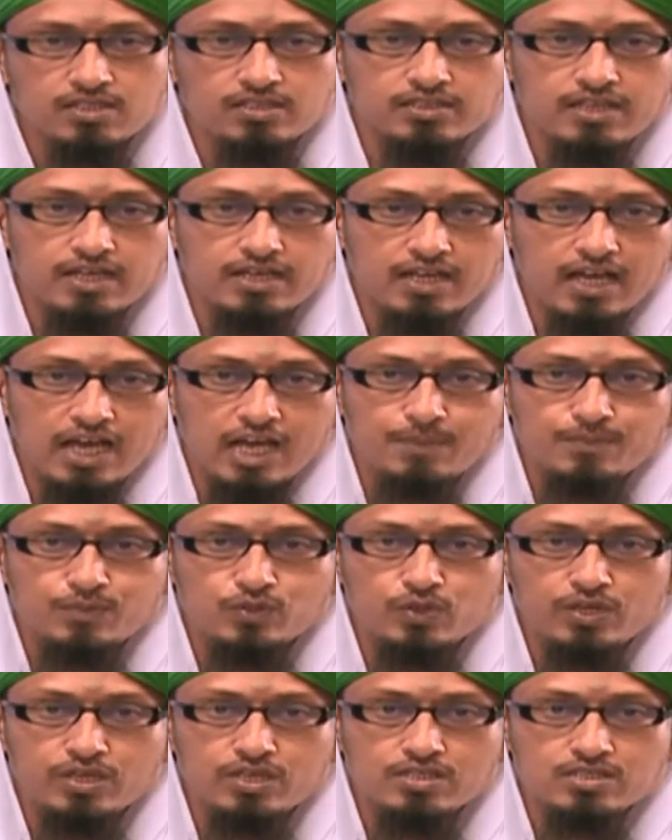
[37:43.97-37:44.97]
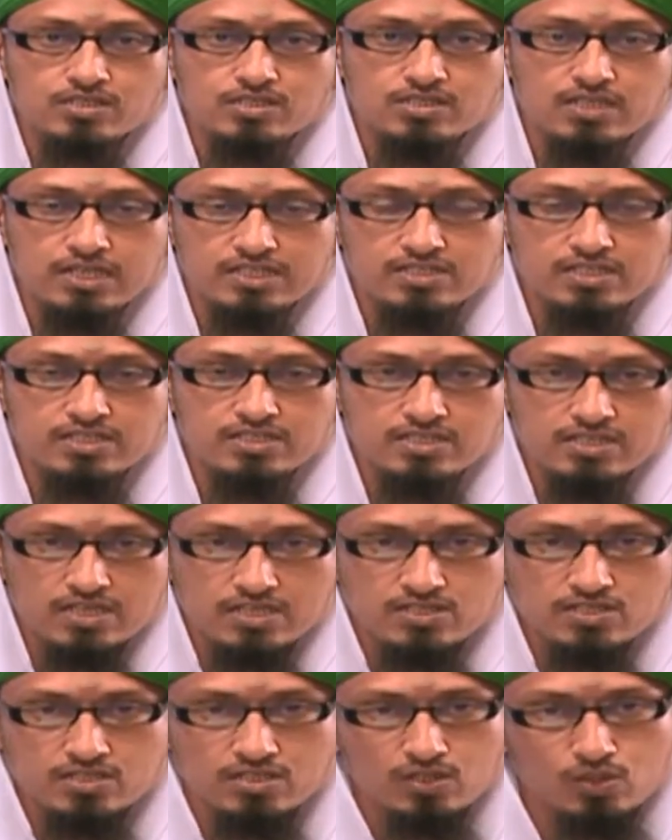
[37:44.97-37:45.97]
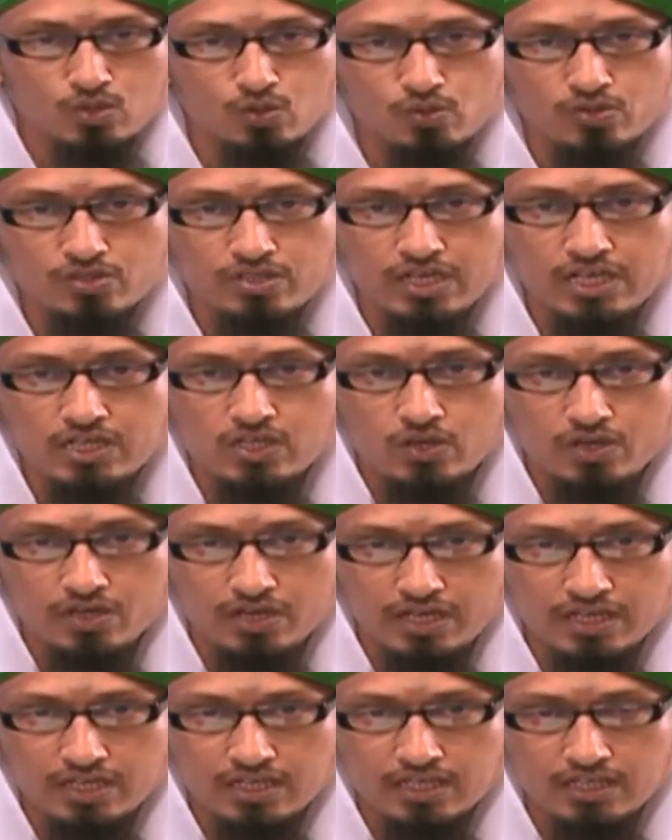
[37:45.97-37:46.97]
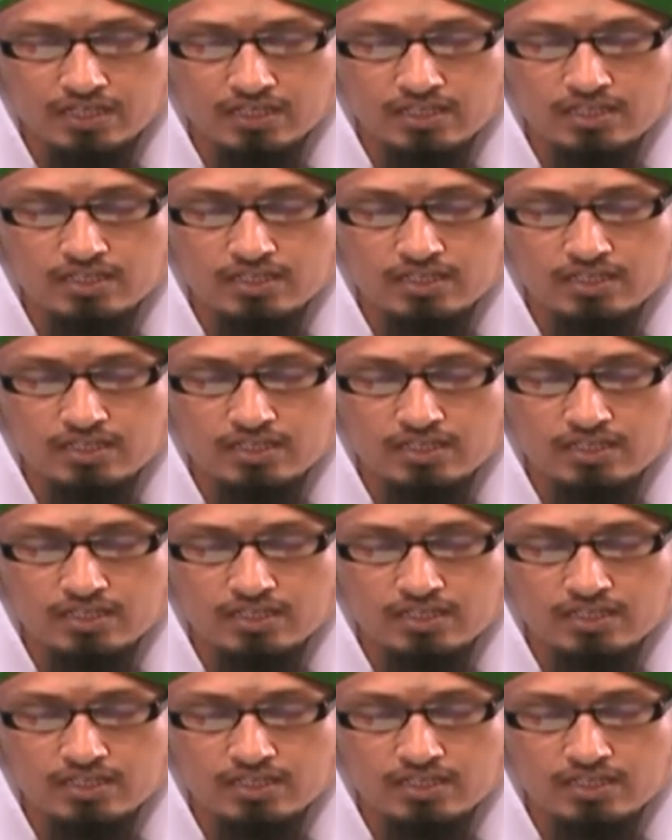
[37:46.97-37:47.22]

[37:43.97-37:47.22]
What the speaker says: that I am doing such and such good deed or neki.